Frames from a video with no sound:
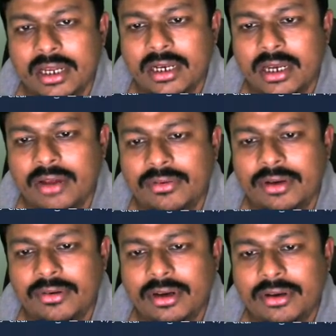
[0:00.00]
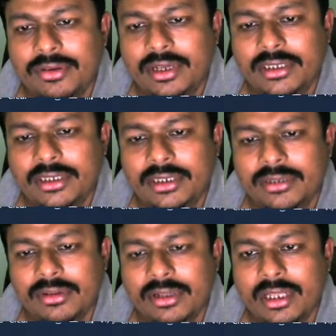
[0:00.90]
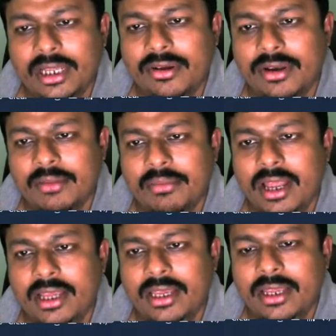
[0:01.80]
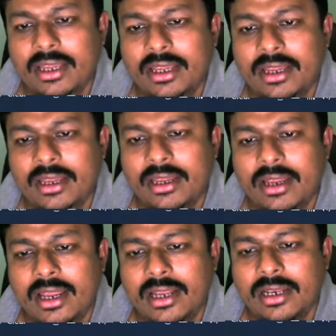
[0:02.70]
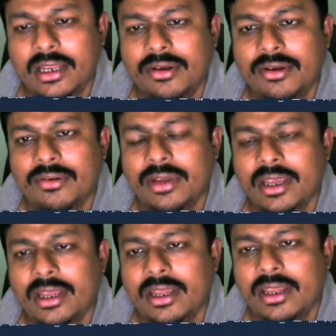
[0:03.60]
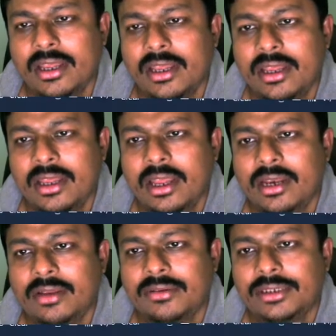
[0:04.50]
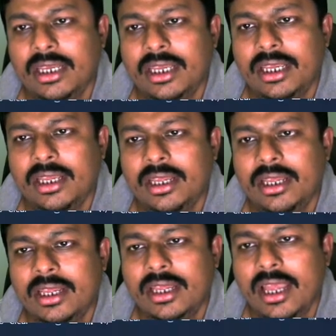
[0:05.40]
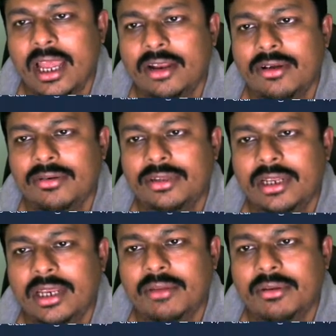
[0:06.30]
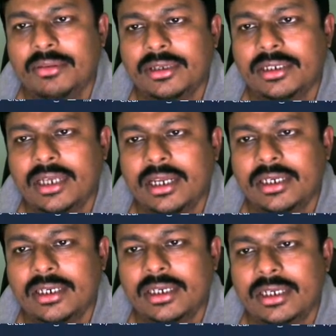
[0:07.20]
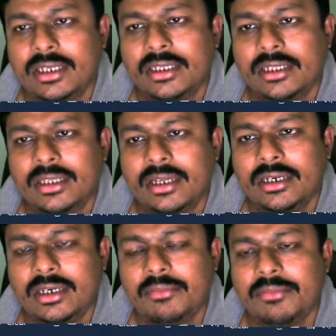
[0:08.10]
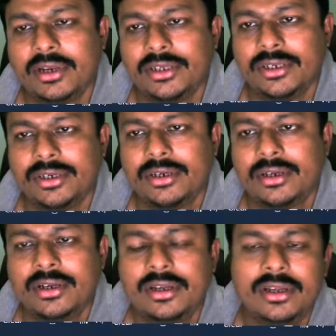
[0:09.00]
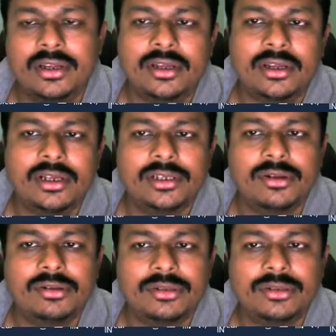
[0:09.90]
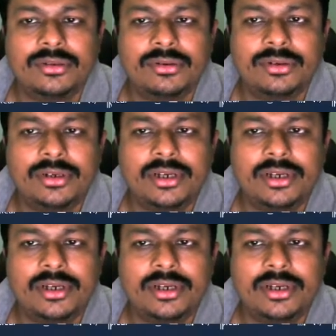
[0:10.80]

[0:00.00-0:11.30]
Now what we'll do is we'll click on apply and click on OK, and you see along with the name of the state, the temperature is also shown